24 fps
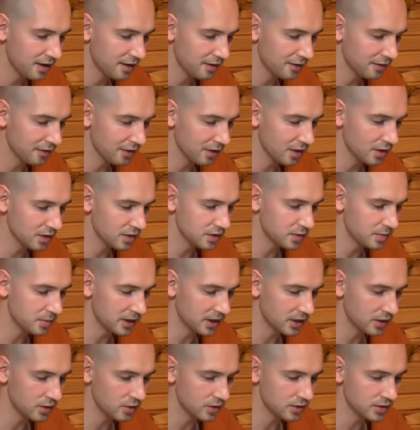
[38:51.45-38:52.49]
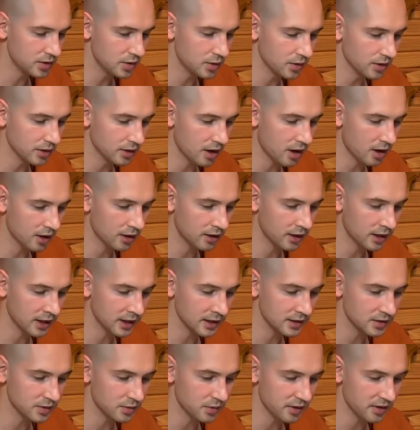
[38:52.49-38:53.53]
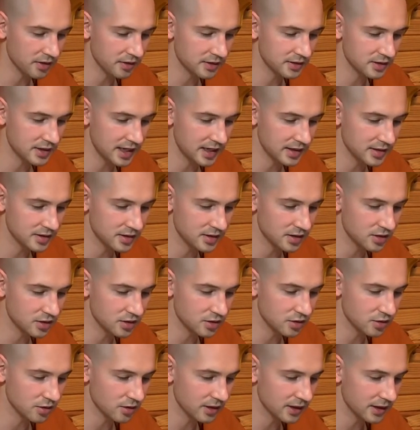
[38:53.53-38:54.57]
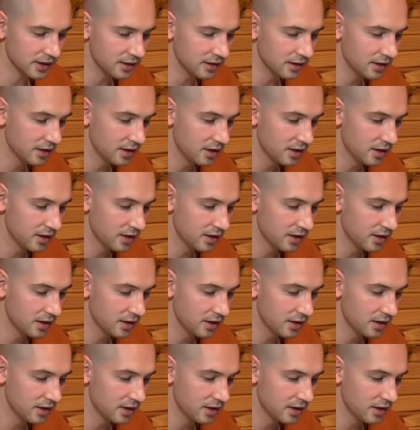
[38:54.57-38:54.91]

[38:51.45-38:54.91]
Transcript: for those bhikkhus who are arhats with taints destroyed,